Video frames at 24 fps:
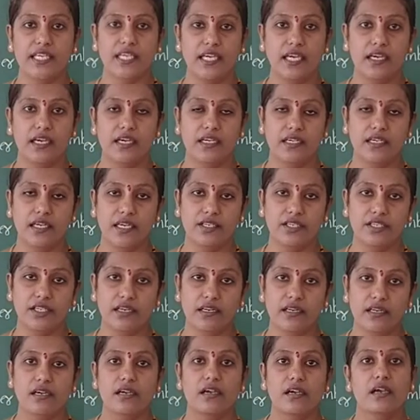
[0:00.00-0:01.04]
with an
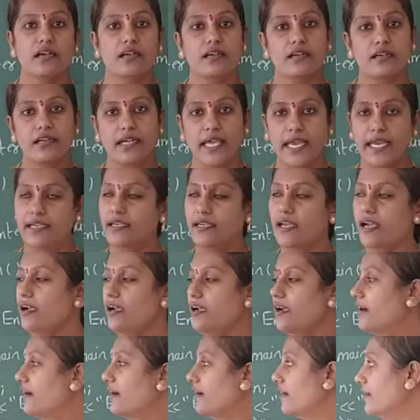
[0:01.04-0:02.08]
integer data
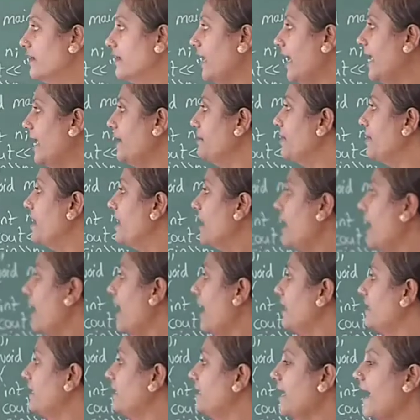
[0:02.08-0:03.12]
type
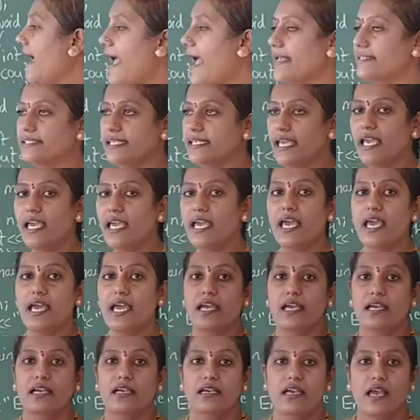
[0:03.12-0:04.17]
and has a
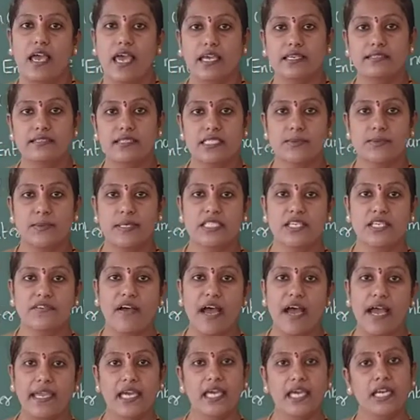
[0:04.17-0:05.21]
x
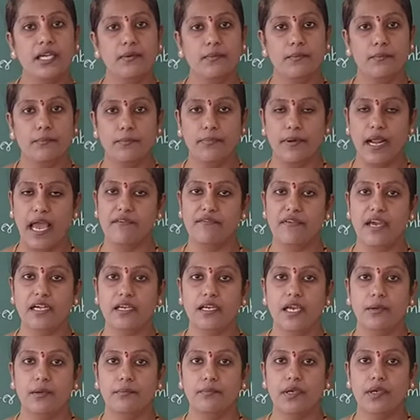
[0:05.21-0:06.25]
specifier
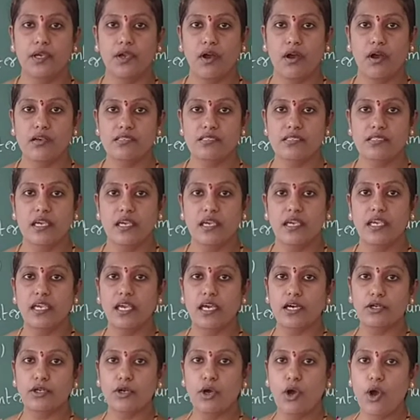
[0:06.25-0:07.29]
private because
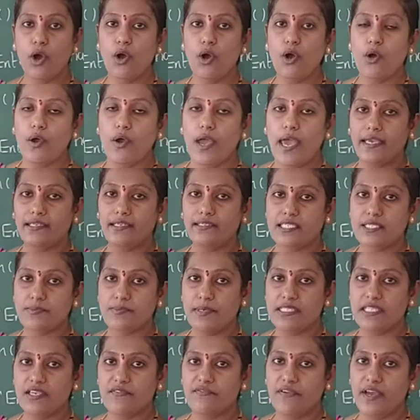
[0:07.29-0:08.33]
here no x
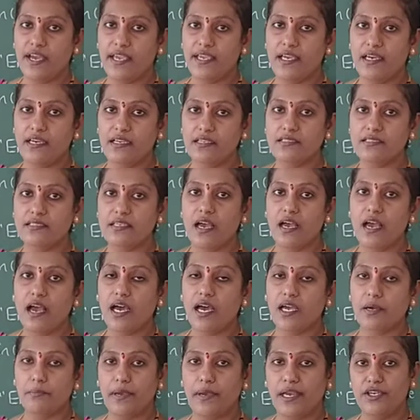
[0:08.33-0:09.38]
specifiers
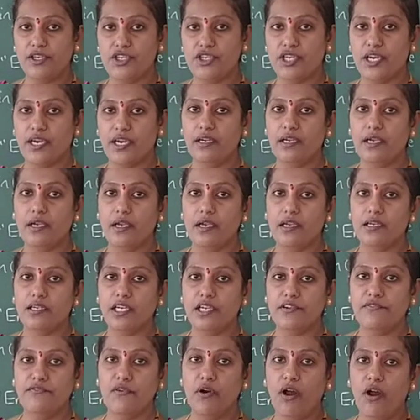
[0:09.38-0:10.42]
are mentioned.
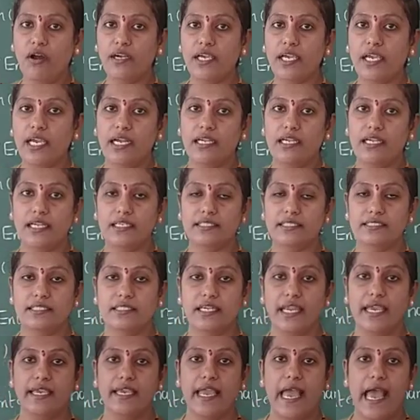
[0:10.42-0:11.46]
Default it is
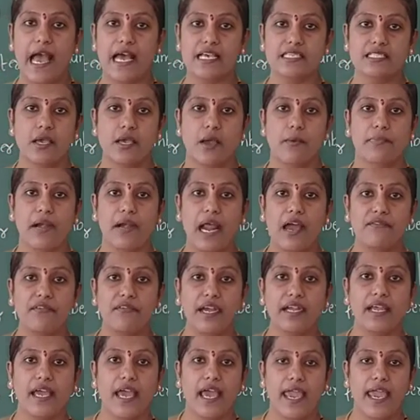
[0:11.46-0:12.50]
take as
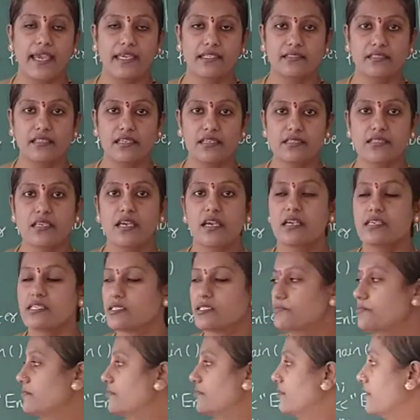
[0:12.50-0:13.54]
private access
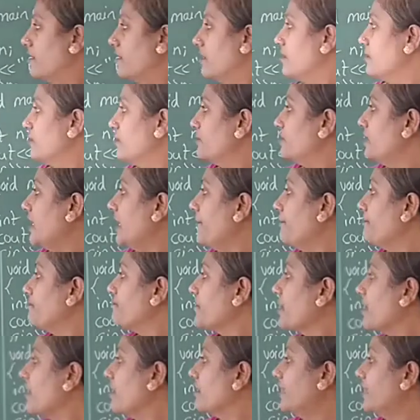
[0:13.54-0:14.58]
to the
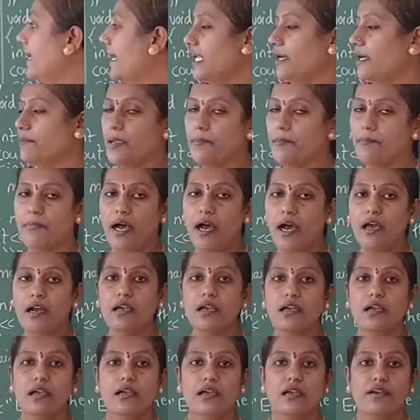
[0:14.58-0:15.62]
data member
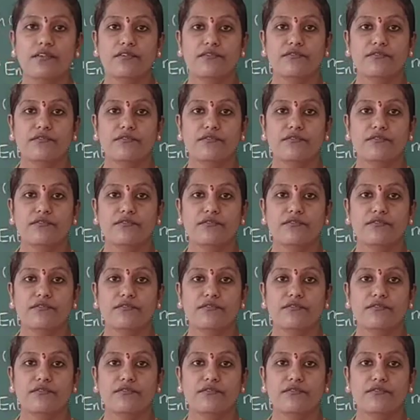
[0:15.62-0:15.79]
var.